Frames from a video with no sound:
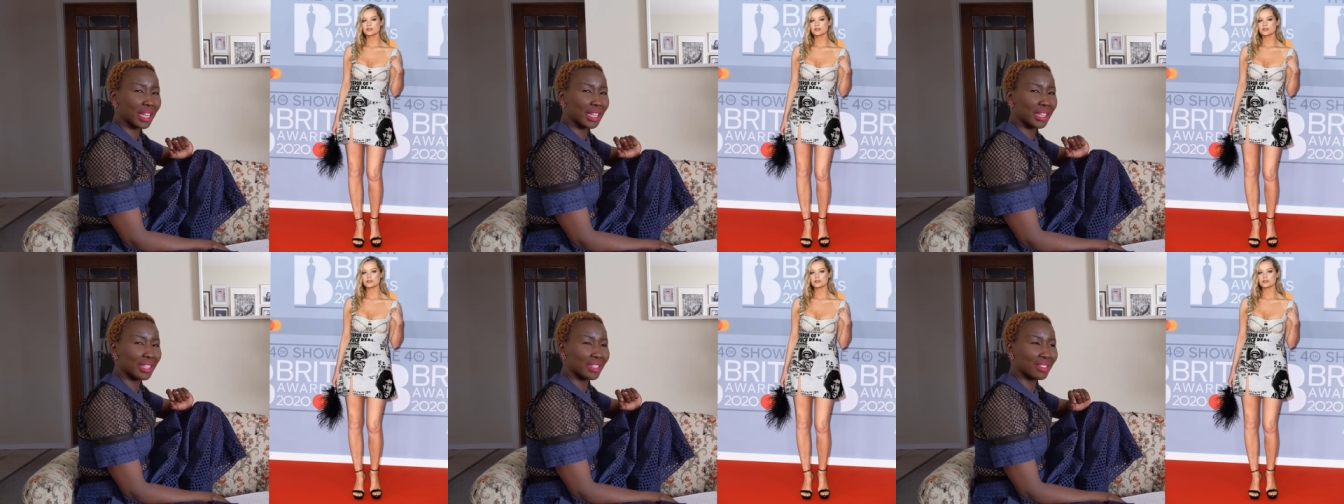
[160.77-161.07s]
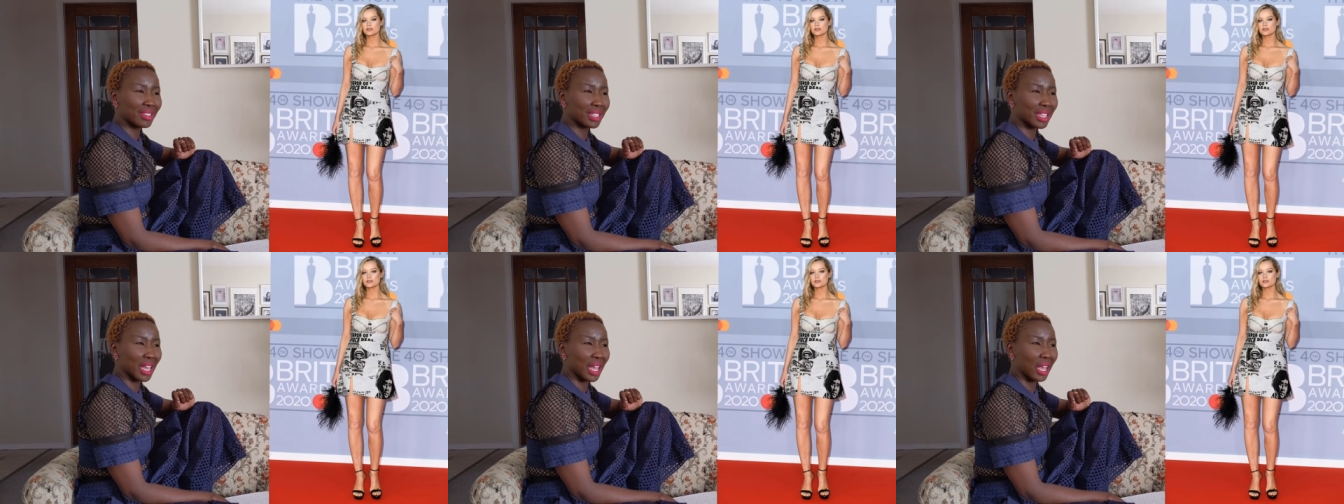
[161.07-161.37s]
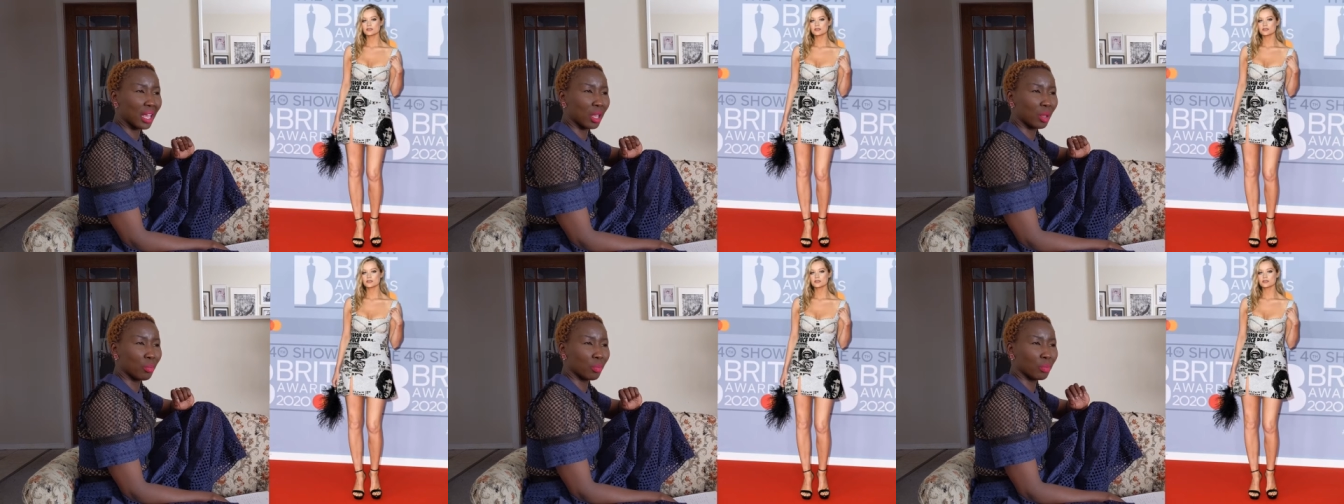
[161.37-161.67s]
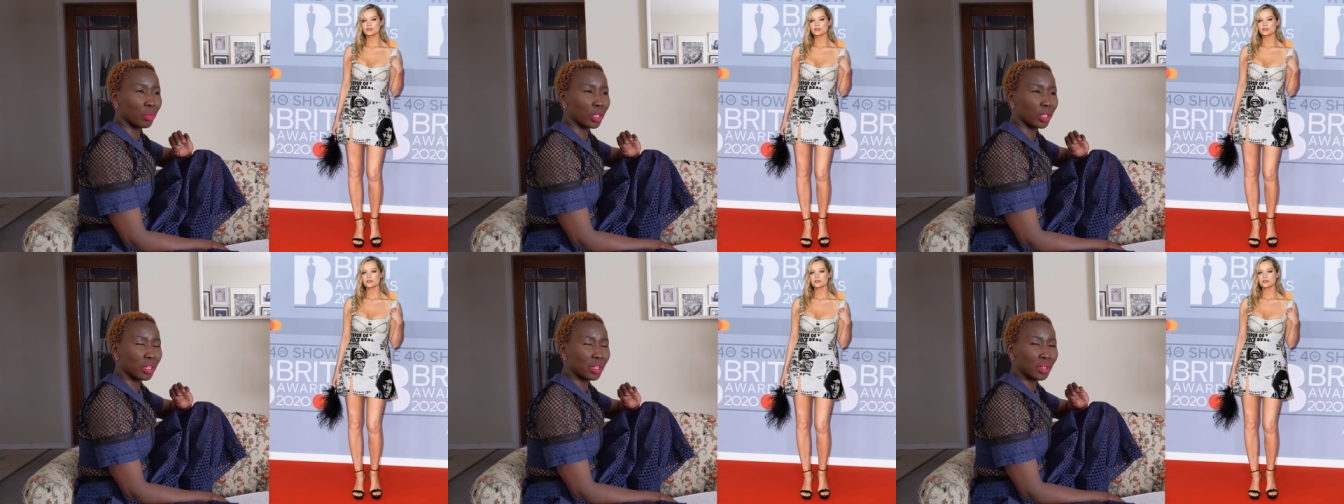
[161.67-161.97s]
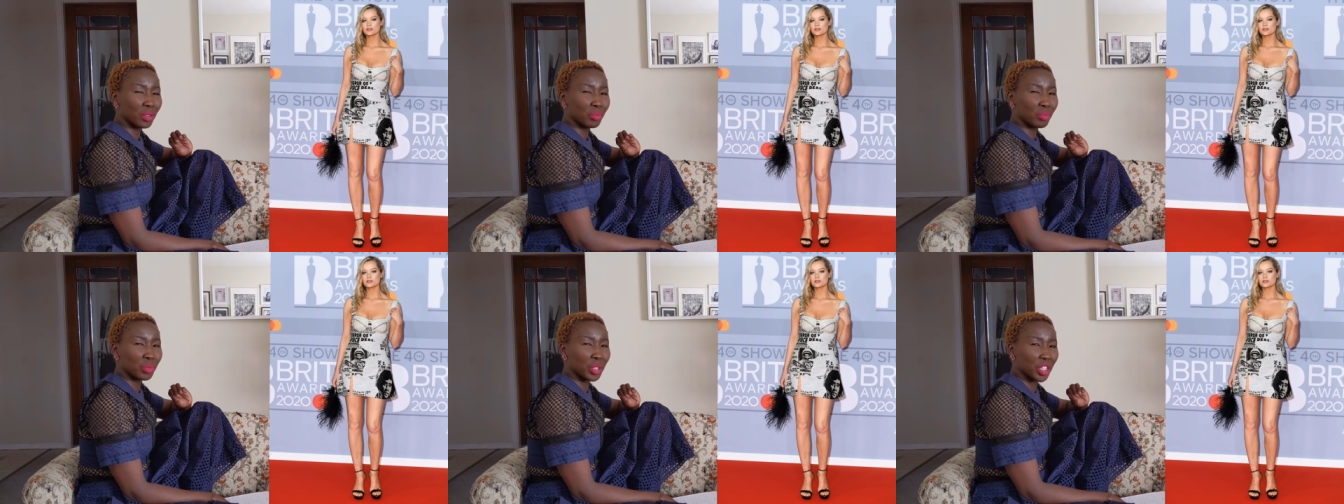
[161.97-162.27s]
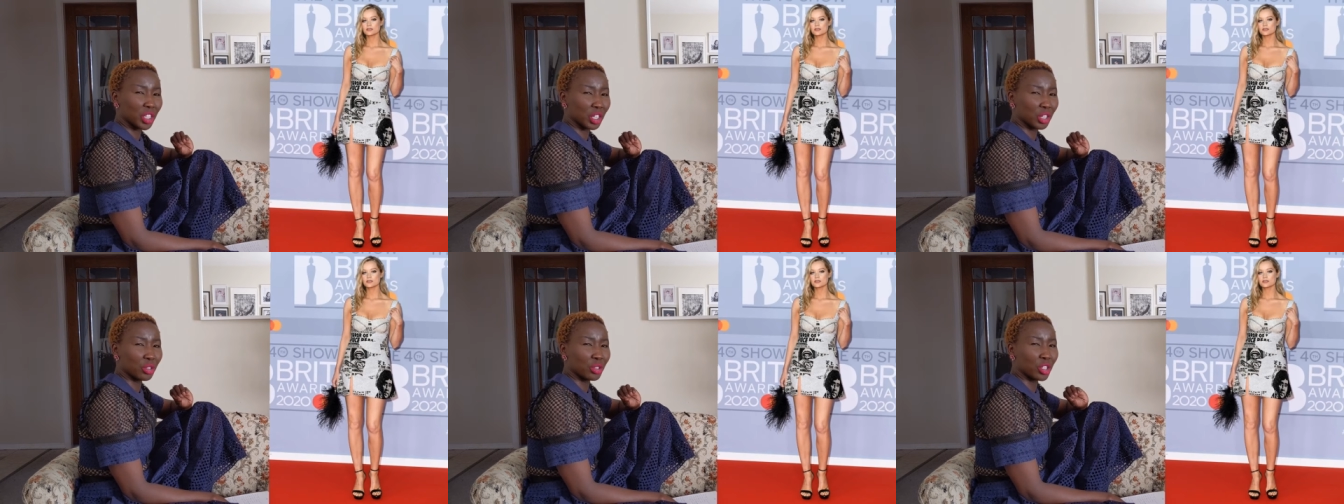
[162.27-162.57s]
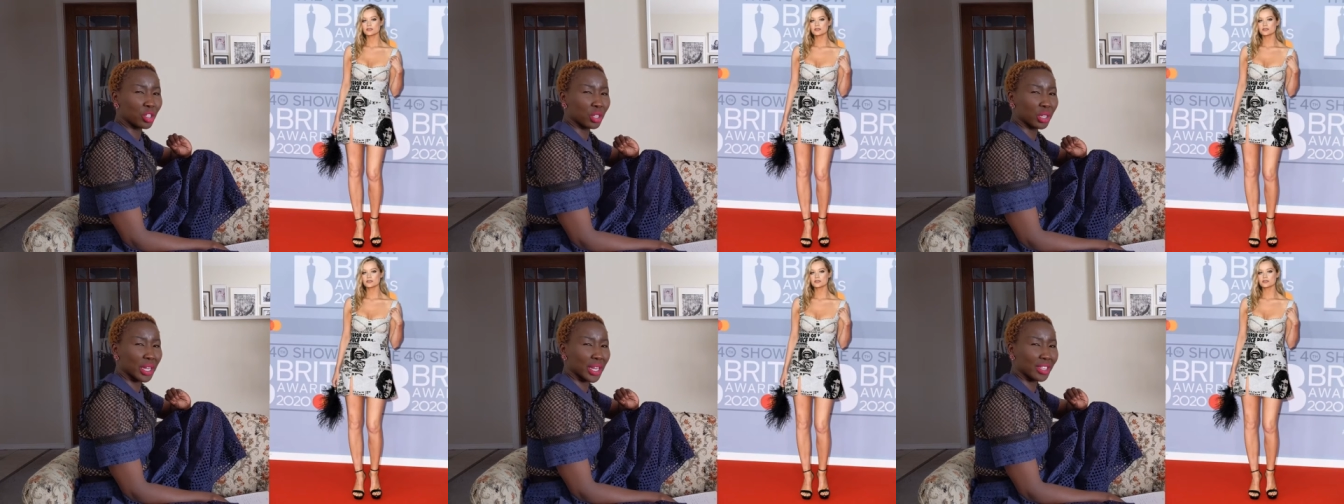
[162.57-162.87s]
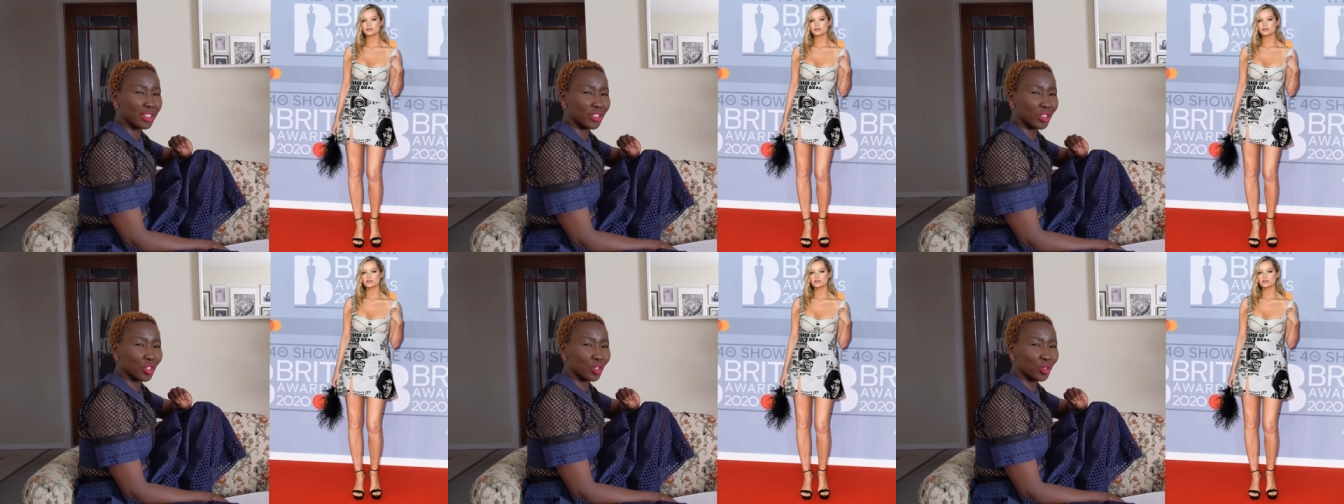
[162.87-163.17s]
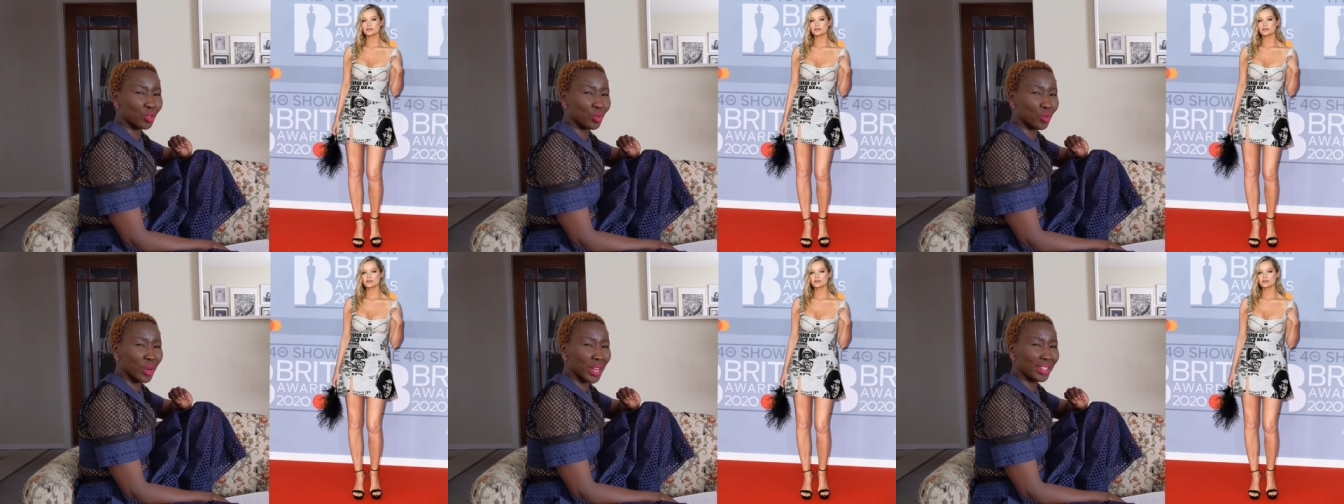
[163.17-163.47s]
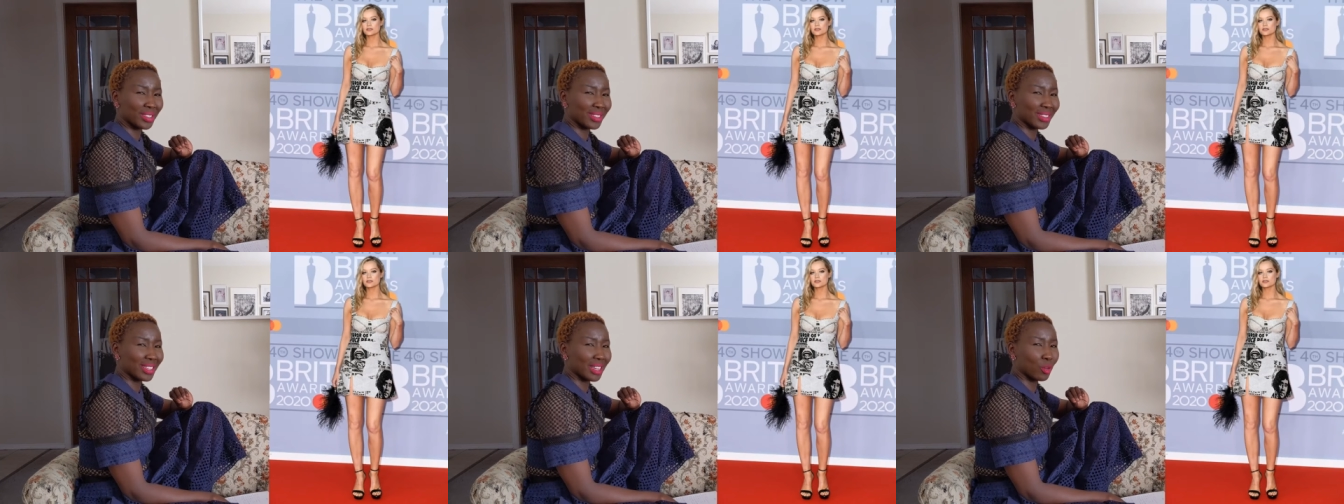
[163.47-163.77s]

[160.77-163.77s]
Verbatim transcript: in the same material as the dress.